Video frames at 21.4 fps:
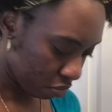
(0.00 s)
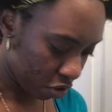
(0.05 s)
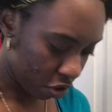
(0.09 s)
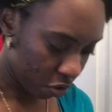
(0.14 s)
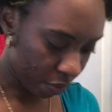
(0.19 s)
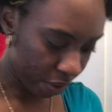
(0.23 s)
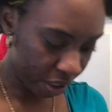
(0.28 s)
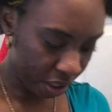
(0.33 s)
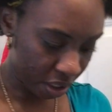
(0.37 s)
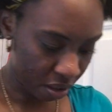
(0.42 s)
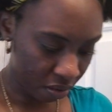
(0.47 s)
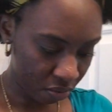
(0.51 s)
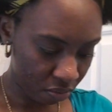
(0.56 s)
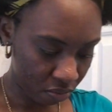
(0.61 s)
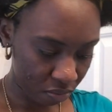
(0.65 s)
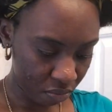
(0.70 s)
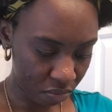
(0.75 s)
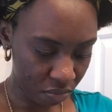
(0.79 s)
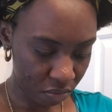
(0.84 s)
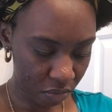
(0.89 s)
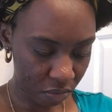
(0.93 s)
doing
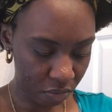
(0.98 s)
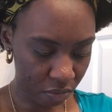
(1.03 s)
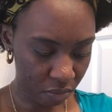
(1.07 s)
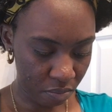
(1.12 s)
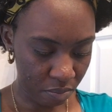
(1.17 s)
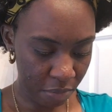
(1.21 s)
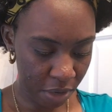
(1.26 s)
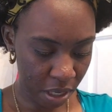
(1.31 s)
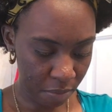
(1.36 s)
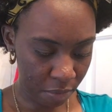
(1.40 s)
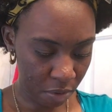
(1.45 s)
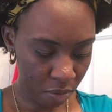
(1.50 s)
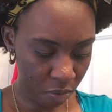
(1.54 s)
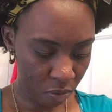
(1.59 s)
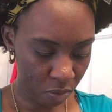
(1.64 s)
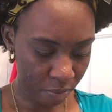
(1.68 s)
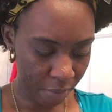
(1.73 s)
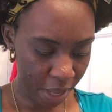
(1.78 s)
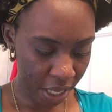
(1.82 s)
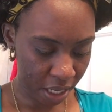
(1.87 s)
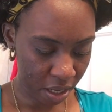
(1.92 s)

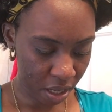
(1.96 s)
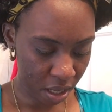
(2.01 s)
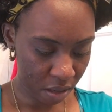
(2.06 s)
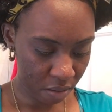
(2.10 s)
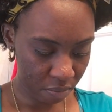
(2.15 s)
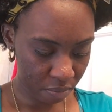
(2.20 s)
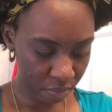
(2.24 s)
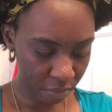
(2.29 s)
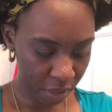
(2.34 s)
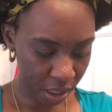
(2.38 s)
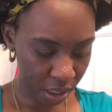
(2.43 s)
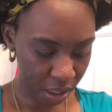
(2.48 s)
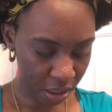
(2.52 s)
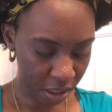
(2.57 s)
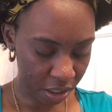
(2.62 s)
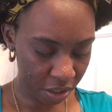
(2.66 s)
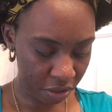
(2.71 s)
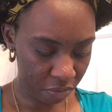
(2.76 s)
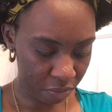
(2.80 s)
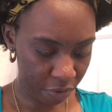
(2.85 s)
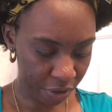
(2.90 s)
minimal makeup because
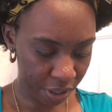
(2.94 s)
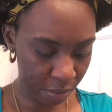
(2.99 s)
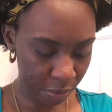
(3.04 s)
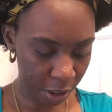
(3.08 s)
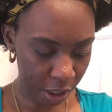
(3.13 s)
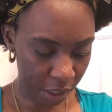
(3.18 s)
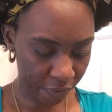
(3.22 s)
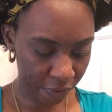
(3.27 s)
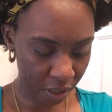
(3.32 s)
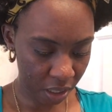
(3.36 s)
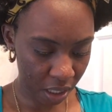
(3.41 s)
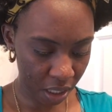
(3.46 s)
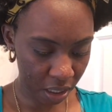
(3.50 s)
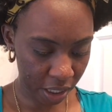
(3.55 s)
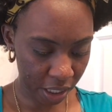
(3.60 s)
I do pretty much everything.